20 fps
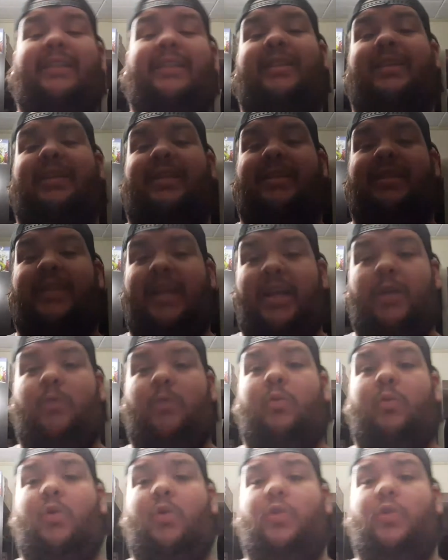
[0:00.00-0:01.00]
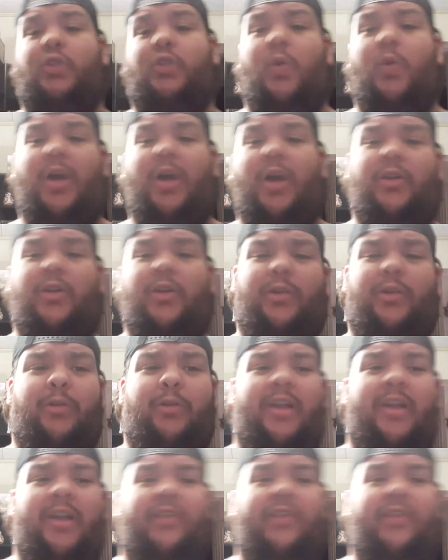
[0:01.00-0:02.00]
the sequel to Under a
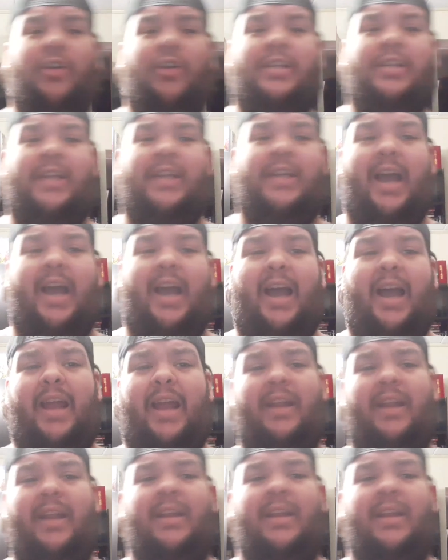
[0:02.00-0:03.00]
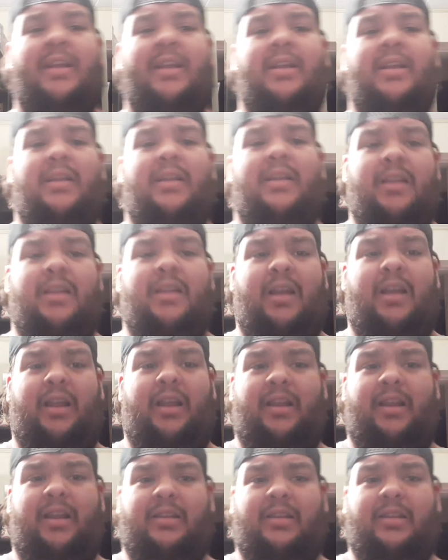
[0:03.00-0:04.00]
Graveyard Sky,
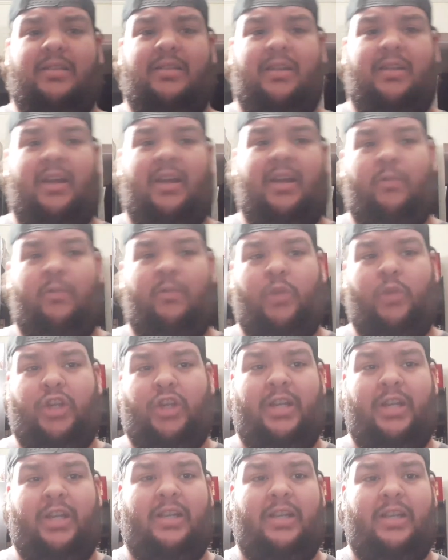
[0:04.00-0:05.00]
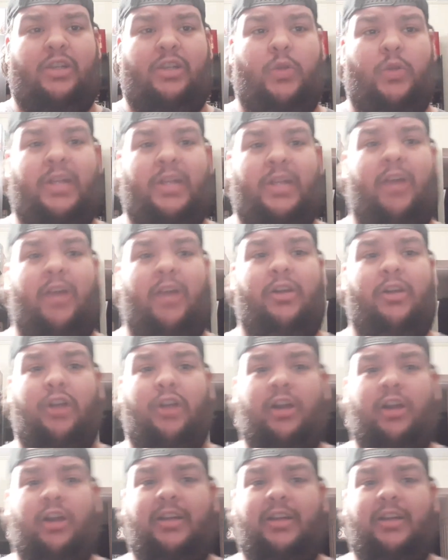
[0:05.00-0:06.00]
is which is To Sail a
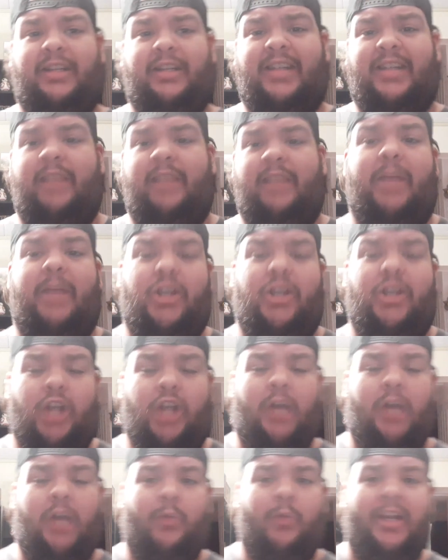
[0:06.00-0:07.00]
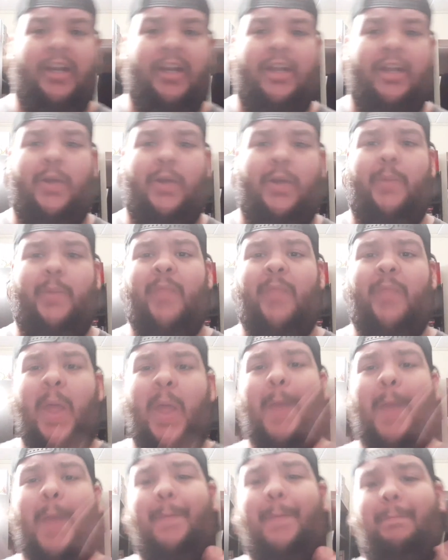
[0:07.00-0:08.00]
Darkling Sea by John Ringo,
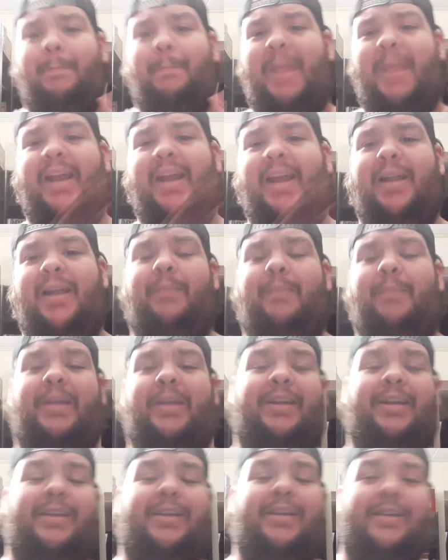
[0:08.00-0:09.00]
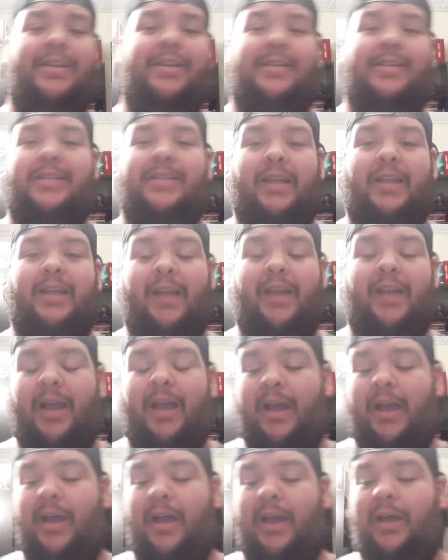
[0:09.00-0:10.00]
mainly because
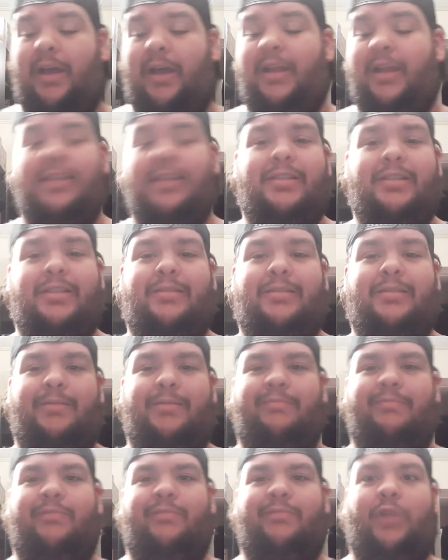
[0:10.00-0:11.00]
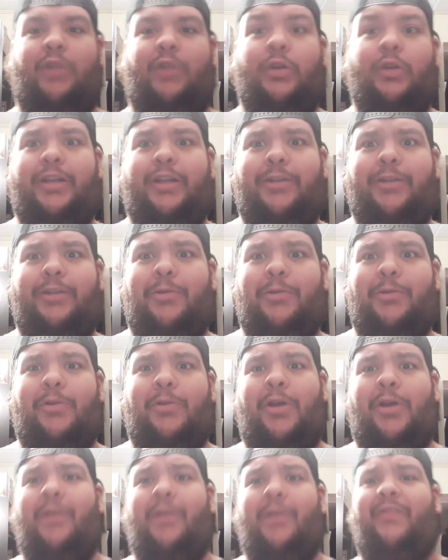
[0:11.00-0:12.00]
uh, his 13 year old
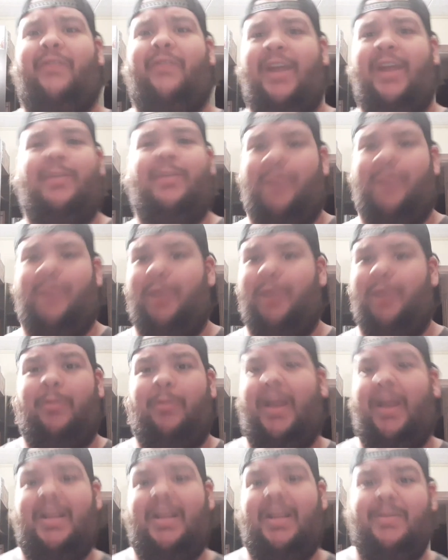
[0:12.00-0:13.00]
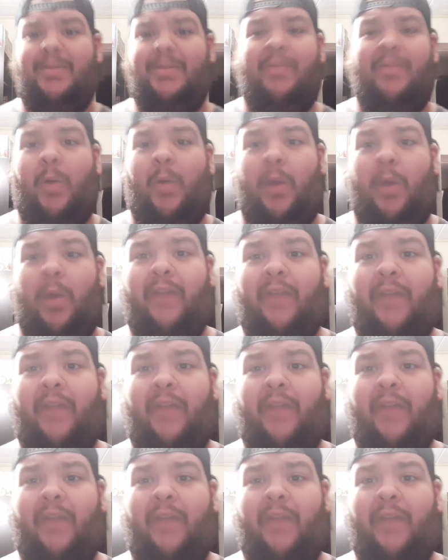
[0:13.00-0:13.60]
daughter Faith really reminds me of my wife.